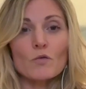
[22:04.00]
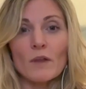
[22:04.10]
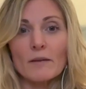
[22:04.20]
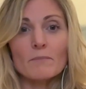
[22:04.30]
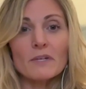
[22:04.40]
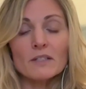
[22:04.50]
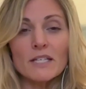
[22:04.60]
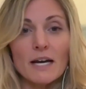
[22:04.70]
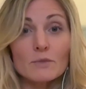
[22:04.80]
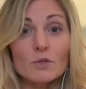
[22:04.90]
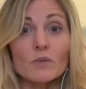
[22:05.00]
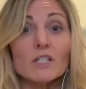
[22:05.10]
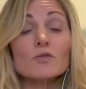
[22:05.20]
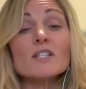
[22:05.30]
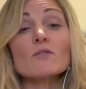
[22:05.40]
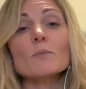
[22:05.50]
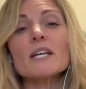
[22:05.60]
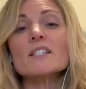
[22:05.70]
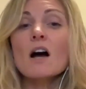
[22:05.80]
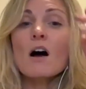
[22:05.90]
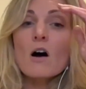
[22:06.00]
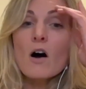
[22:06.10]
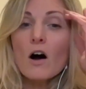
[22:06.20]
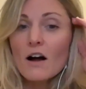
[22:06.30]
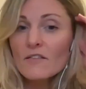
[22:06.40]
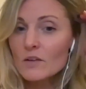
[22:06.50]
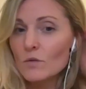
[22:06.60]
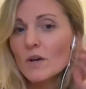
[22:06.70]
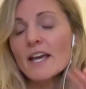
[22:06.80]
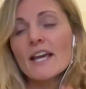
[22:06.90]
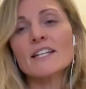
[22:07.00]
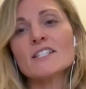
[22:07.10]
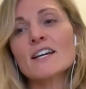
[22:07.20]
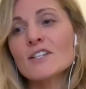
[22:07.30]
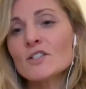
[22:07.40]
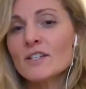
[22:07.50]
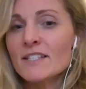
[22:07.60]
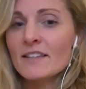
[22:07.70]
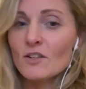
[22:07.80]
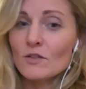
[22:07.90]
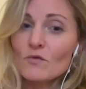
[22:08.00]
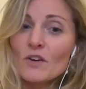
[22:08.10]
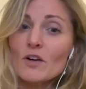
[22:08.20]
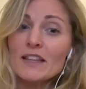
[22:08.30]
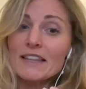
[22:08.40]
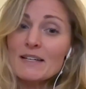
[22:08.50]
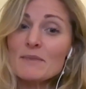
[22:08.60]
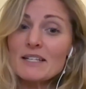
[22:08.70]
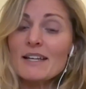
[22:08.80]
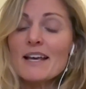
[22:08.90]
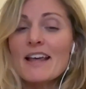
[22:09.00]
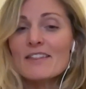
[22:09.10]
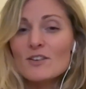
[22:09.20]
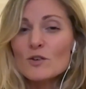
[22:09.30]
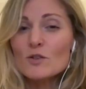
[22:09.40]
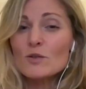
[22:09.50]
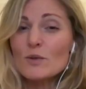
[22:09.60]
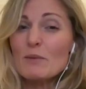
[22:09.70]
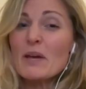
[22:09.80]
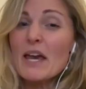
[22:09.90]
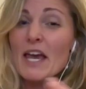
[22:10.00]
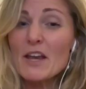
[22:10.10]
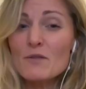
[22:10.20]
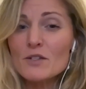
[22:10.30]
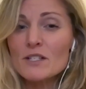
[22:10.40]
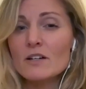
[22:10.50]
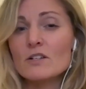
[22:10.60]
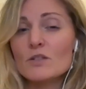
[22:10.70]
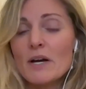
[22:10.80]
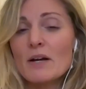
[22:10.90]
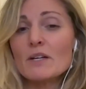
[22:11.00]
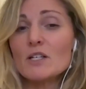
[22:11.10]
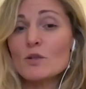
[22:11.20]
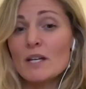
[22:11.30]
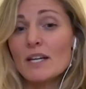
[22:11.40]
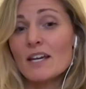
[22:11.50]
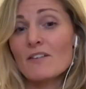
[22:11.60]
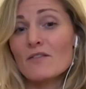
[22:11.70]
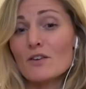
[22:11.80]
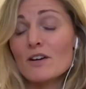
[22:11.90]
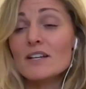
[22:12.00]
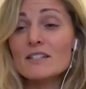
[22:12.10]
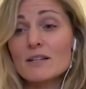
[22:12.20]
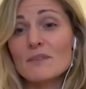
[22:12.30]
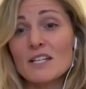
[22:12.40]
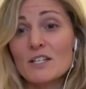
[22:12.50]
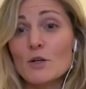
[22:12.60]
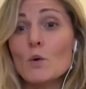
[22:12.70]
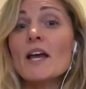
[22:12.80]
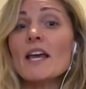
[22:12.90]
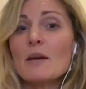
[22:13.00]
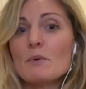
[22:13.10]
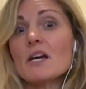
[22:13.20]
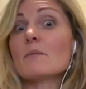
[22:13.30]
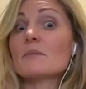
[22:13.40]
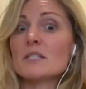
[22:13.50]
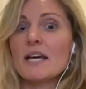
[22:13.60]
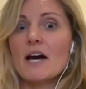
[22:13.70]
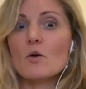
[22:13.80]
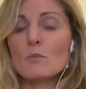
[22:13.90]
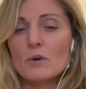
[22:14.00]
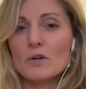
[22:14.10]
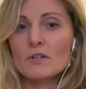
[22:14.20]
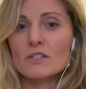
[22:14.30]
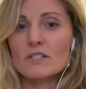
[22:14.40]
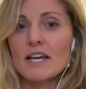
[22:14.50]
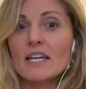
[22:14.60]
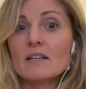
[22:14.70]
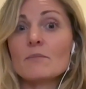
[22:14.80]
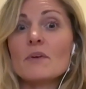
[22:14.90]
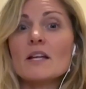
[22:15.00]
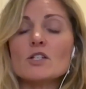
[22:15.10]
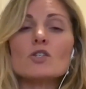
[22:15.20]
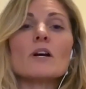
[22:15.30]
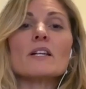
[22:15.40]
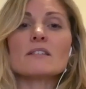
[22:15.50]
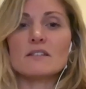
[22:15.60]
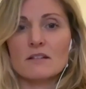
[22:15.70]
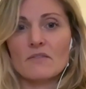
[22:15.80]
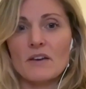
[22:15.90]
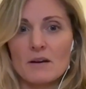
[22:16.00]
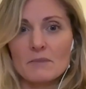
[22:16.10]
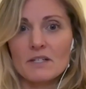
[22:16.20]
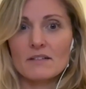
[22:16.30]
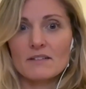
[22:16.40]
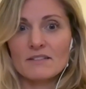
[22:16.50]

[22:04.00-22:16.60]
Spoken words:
like meal times are really stressful because often it's not just that they're very limited. There's also like behaviors that are surrounding, so that if there is something new, it becomes an outburst and it stresses the family.